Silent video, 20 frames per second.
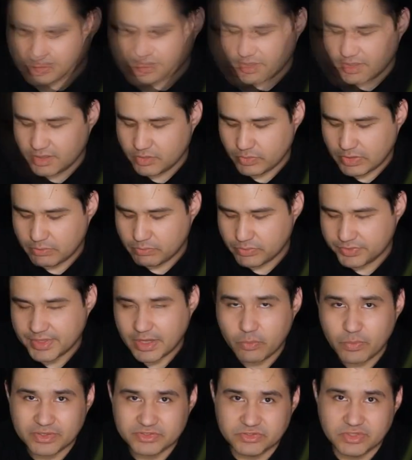Anyway, but
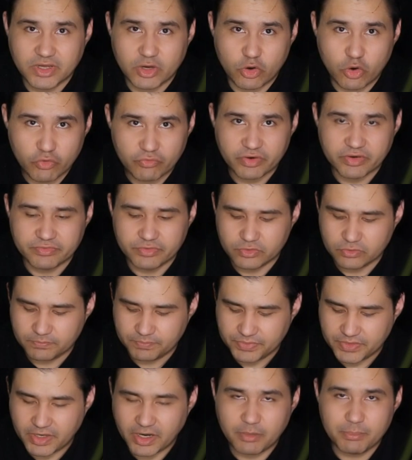that was the
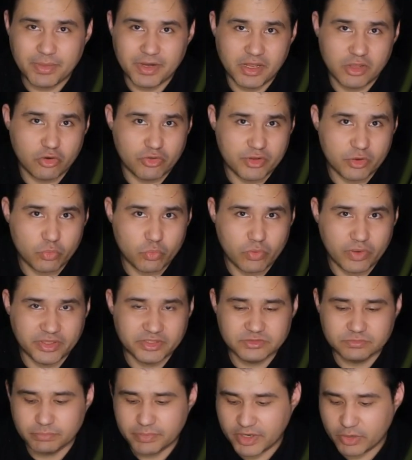overview. There are many other
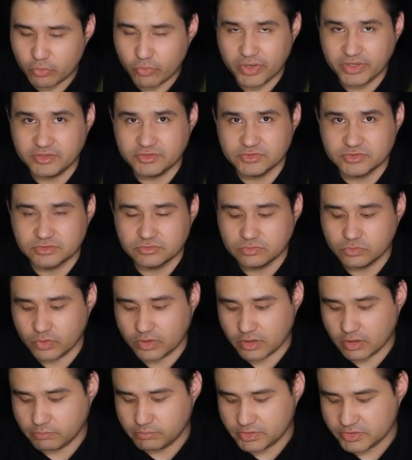ways, better ways to
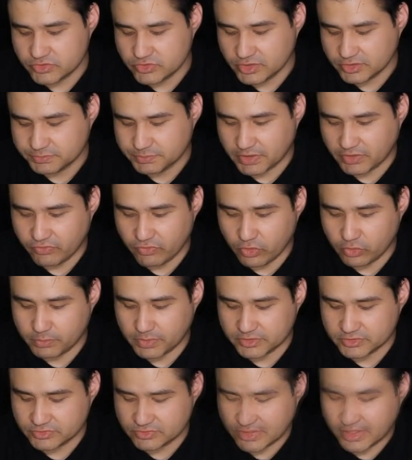accomplish this
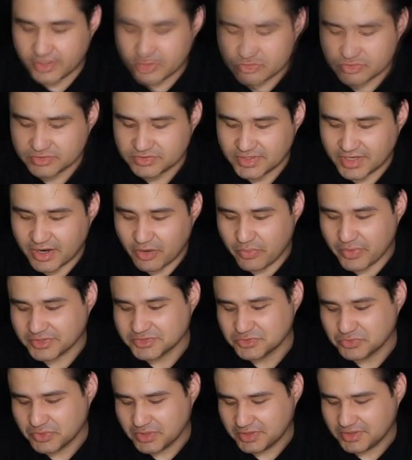performance. The issue is that I
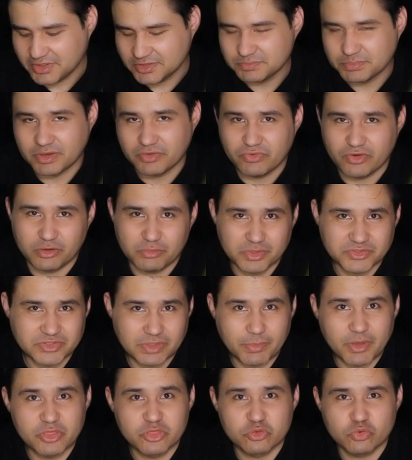was doing this performance
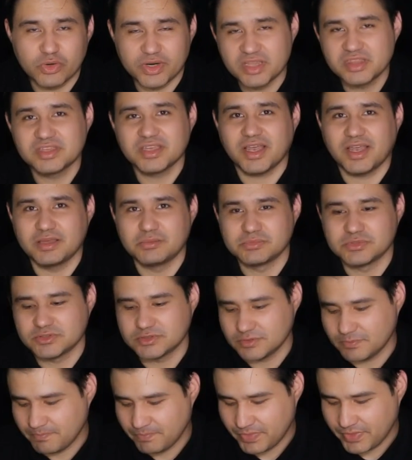about 20 times.